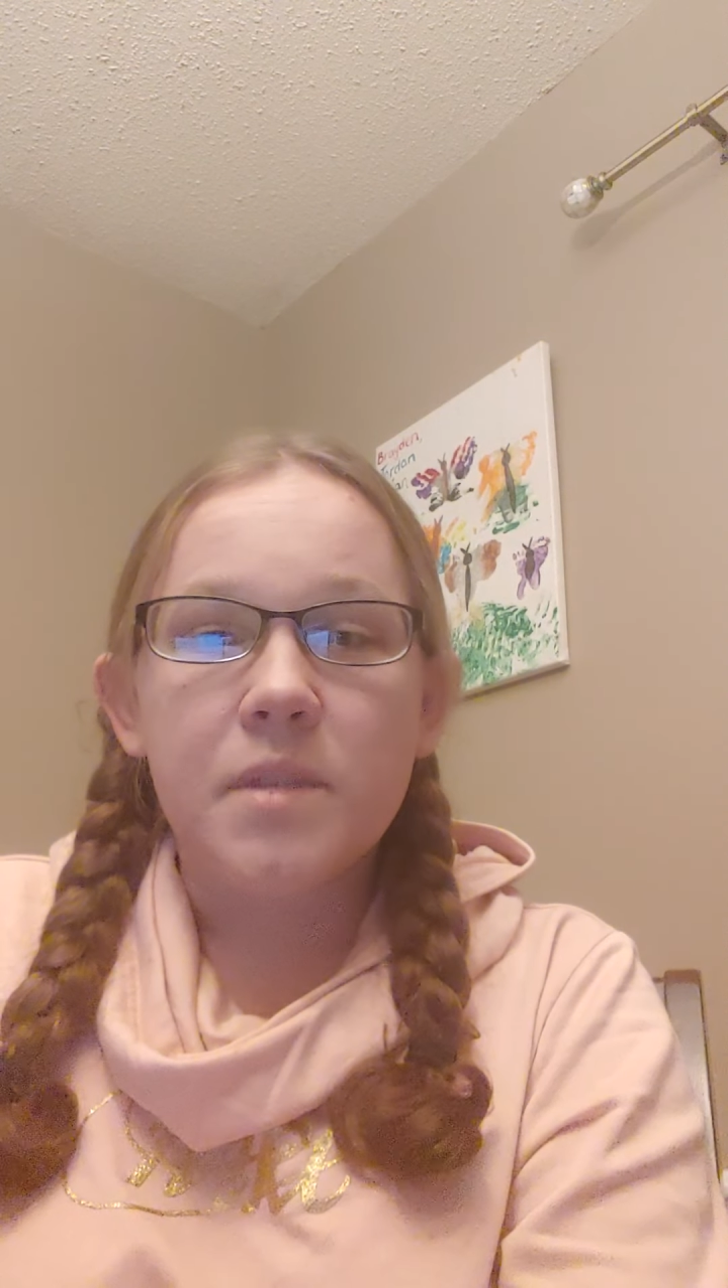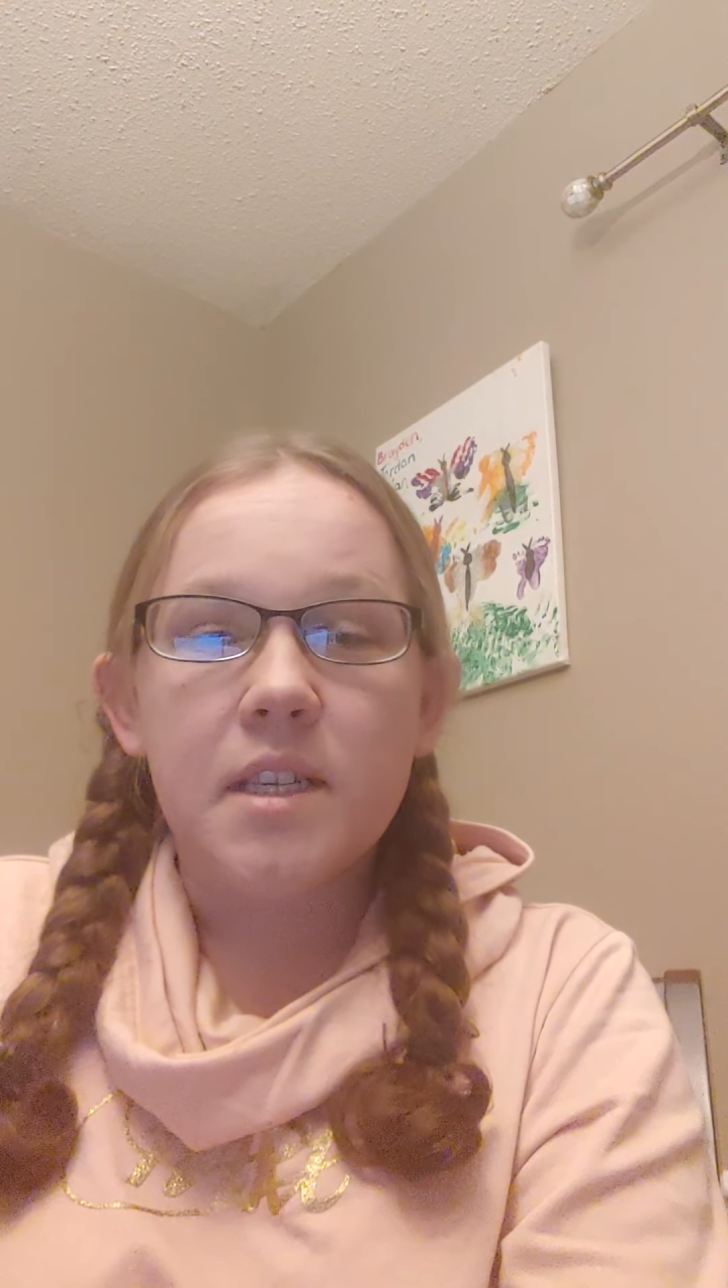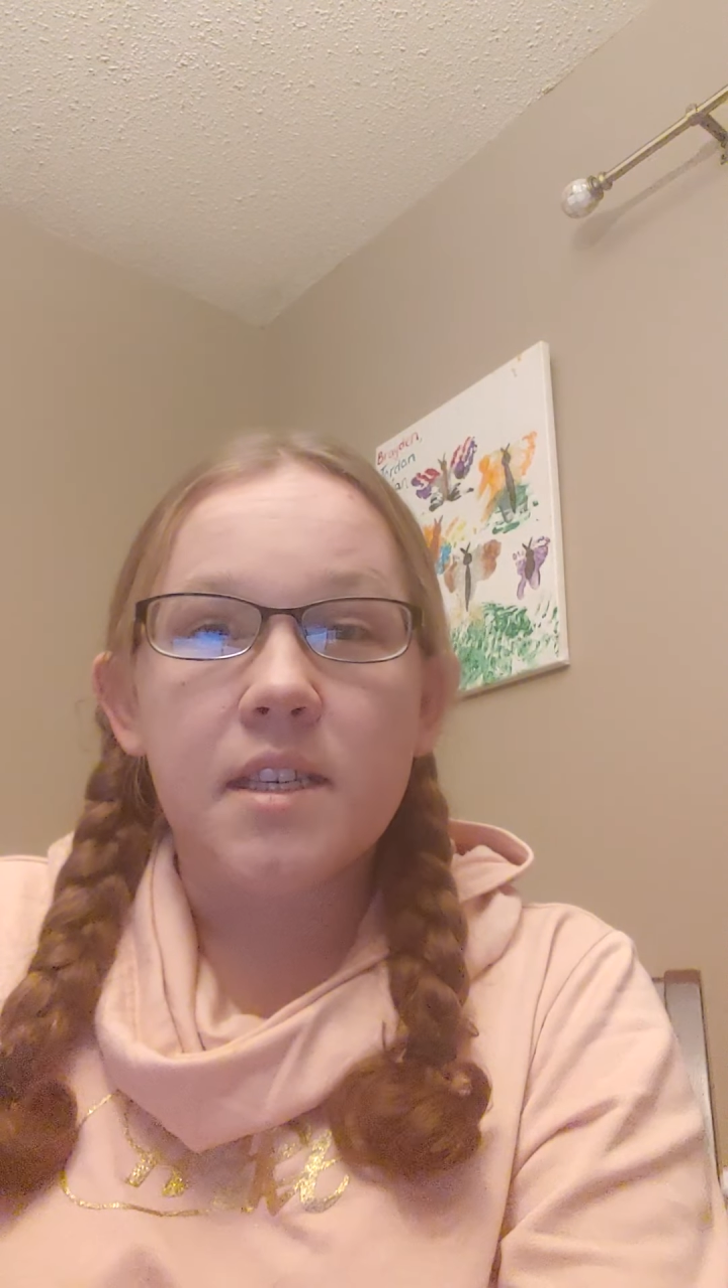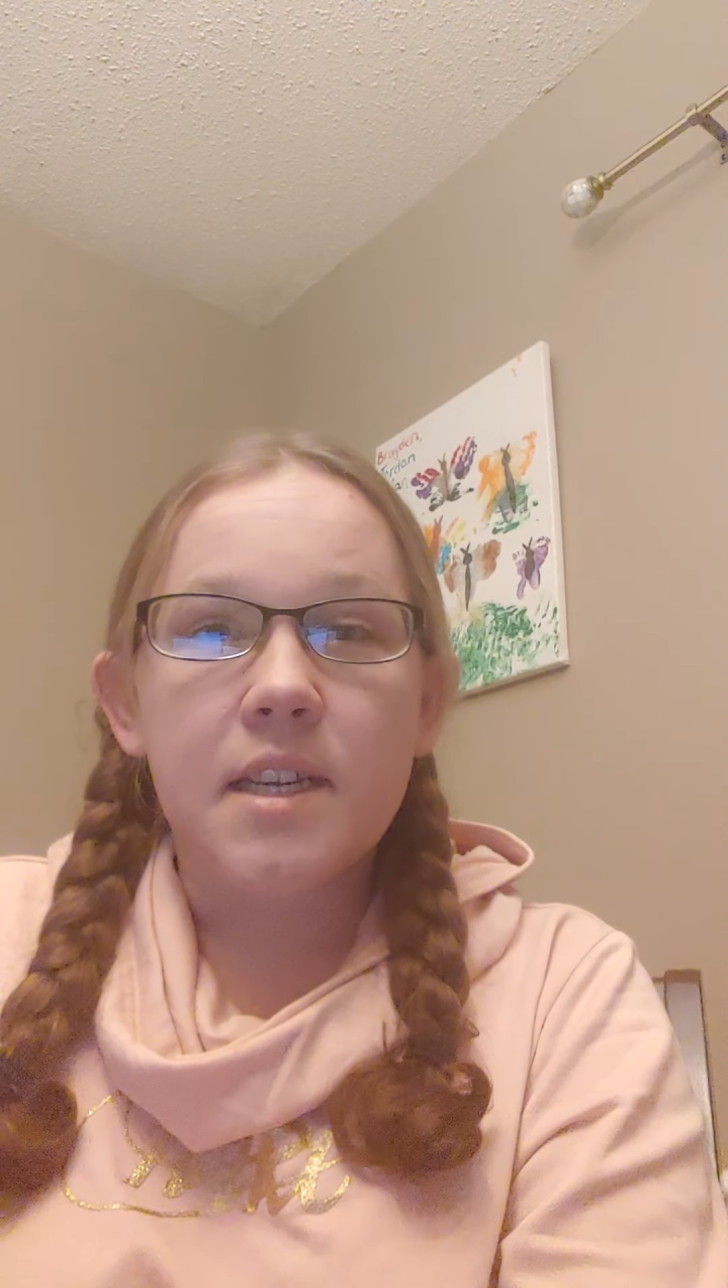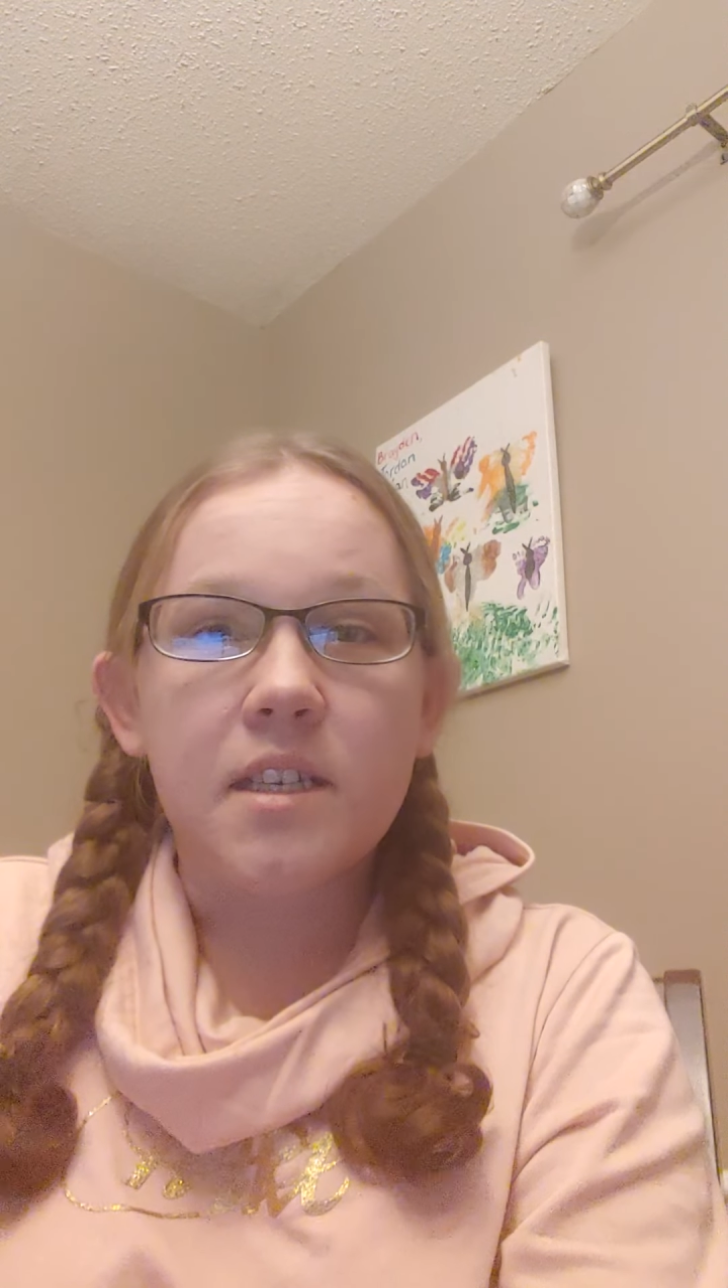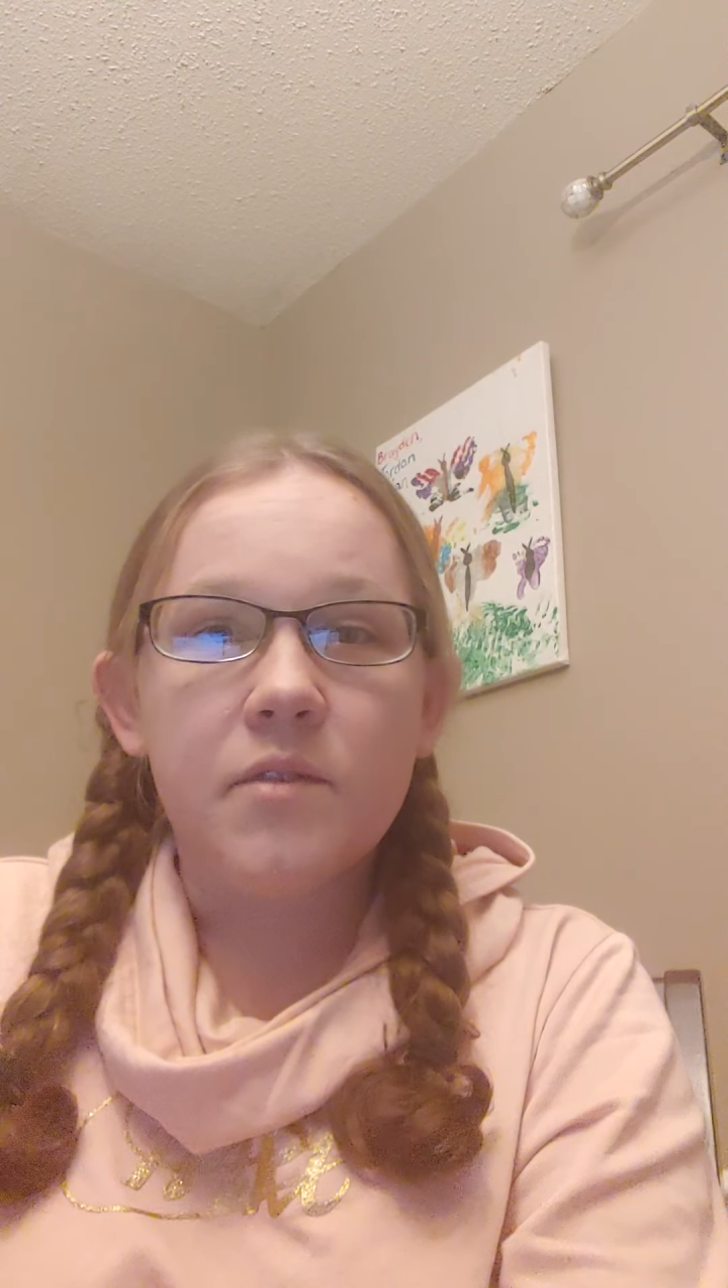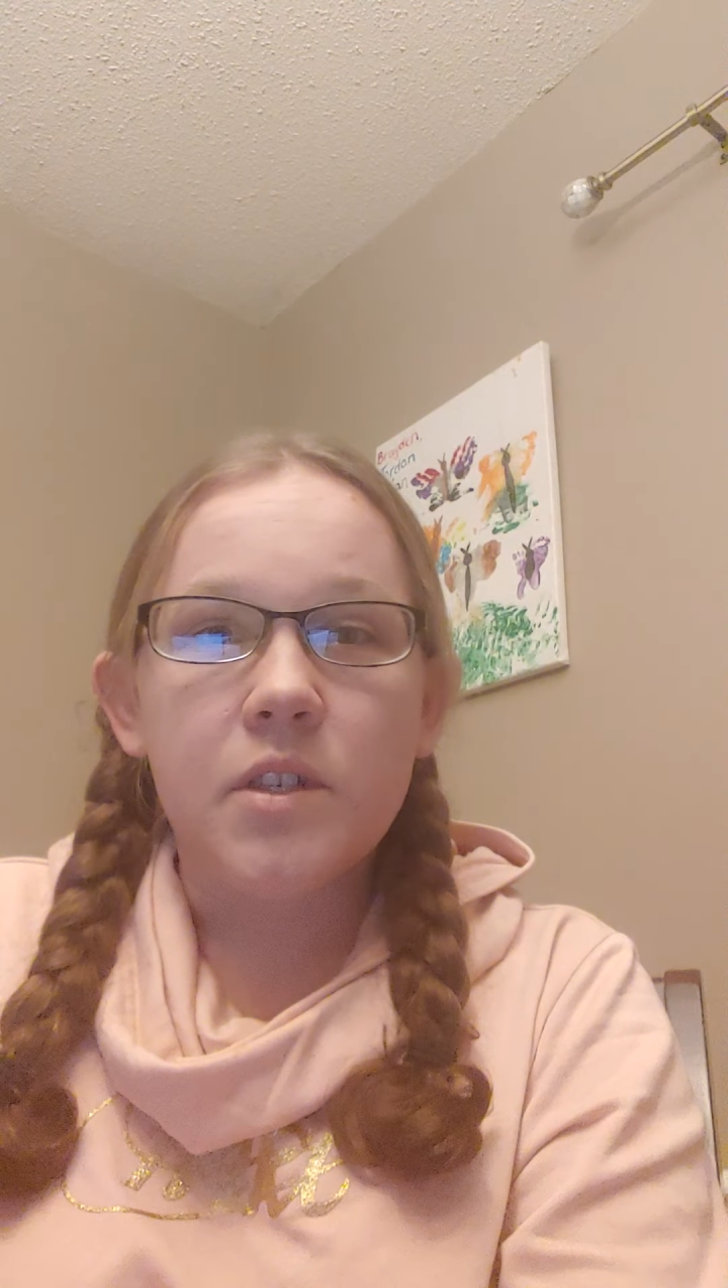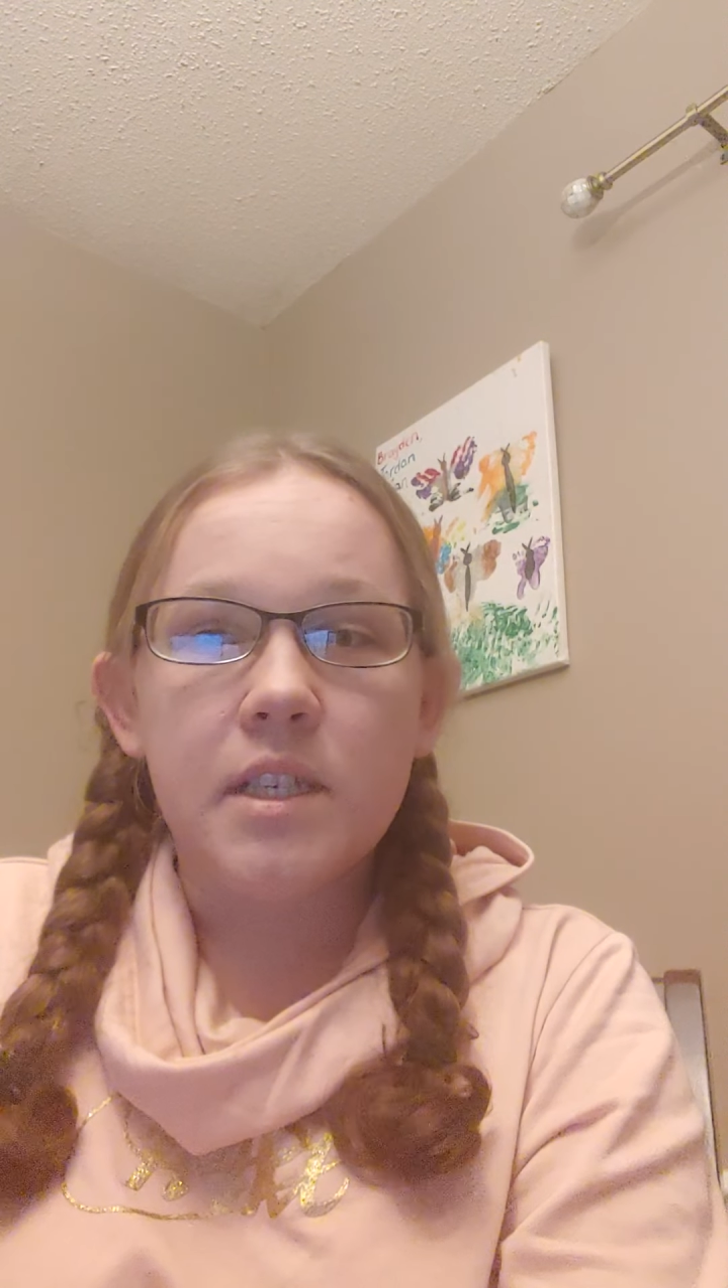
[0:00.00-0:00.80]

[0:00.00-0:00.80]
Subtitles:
successful